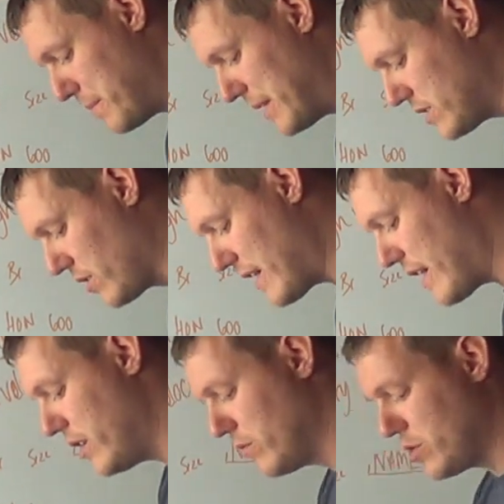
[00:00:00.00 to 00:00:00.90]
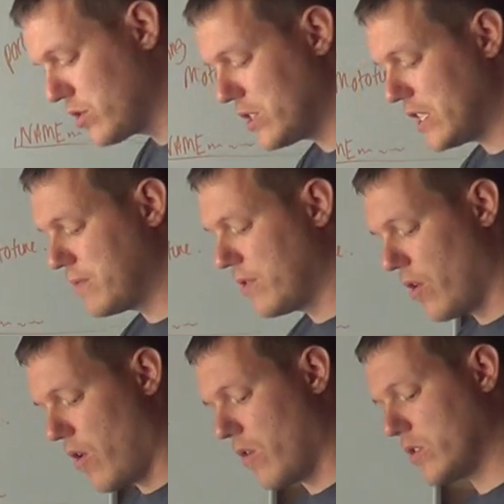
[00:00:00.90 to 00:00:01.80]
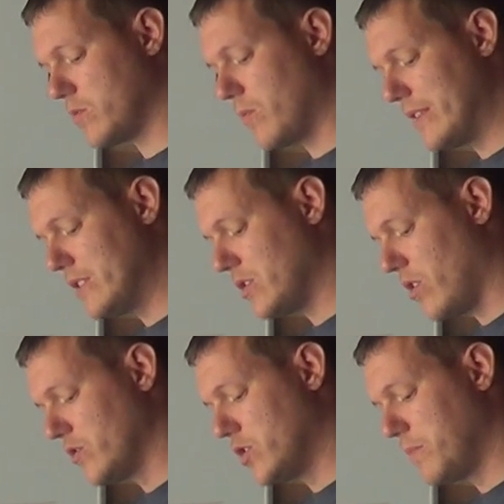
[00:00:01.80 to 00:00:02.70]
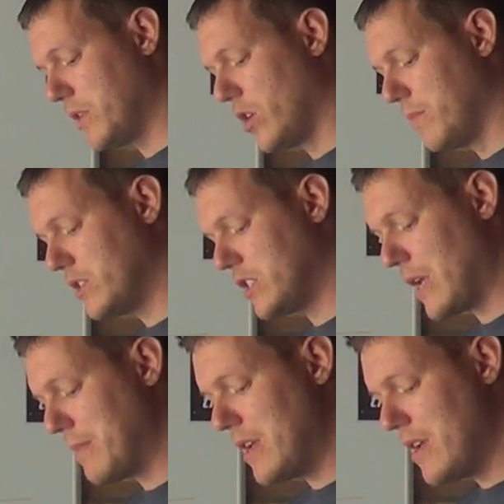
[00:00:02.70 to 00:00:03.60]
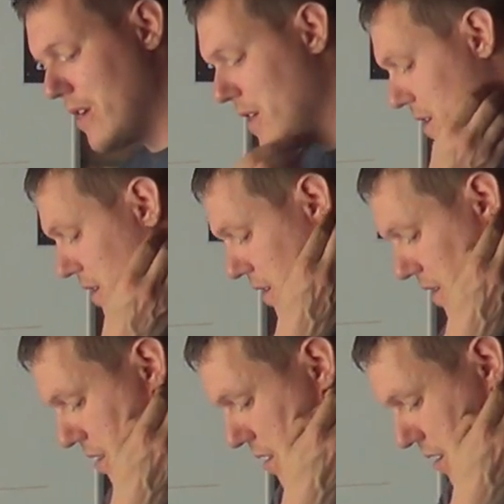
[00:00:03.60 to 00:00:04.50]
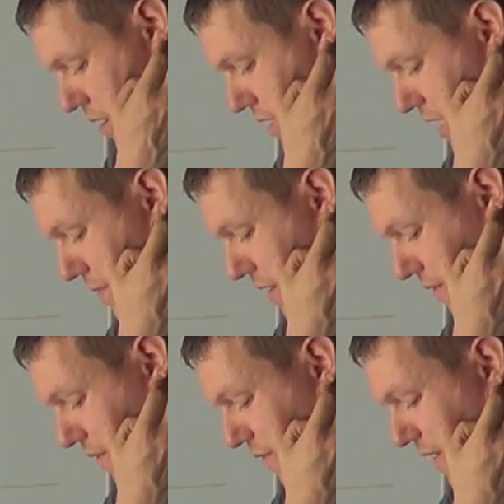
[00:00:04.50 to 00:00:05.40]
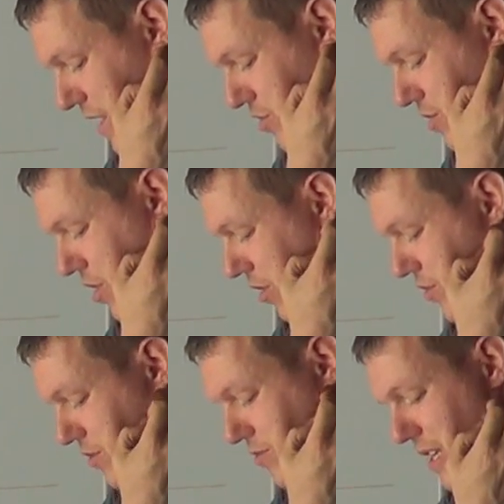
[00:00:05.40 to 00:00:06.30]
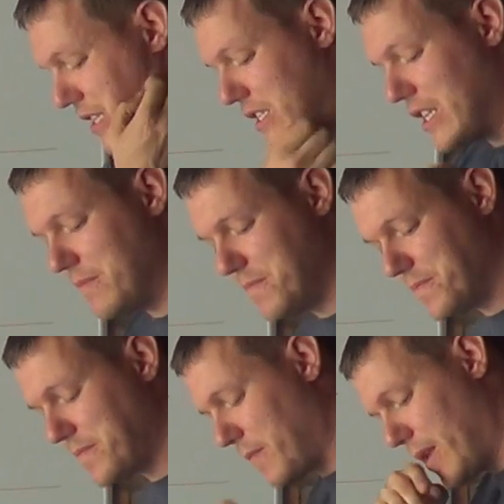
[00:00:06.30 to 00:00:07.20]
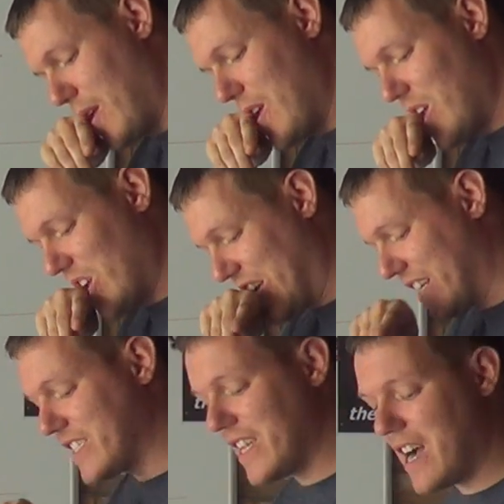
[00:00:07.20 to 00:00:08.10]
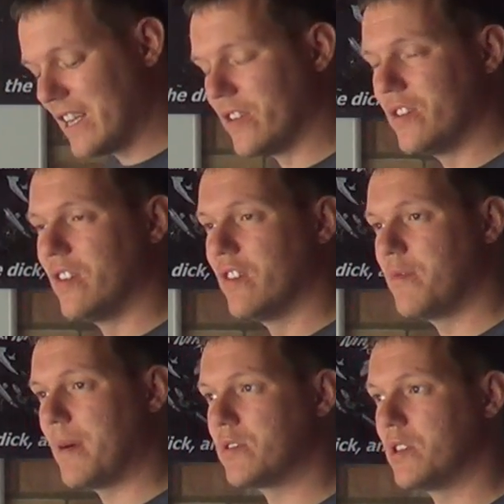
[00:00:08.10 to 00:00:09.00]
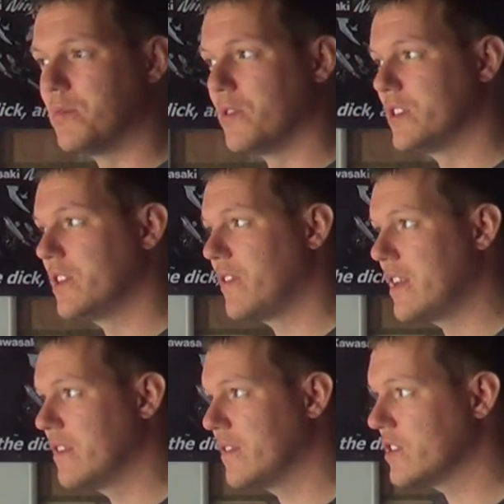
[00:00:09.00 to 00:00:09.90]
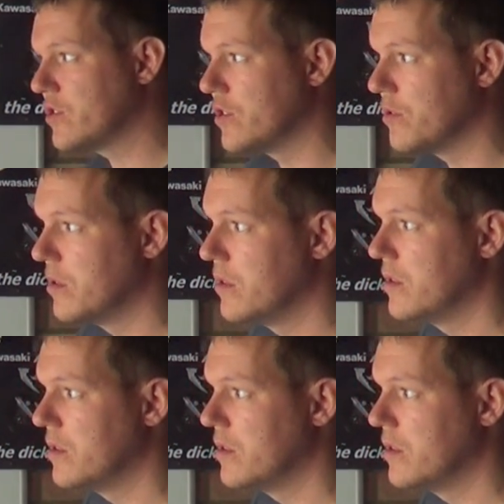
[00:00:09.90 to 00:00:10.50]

Based on their huge success with Hawks, went on to become a semi uh, semi factory Honda race team. So like I say, I don't know enough about Two Brothers if any of that's true.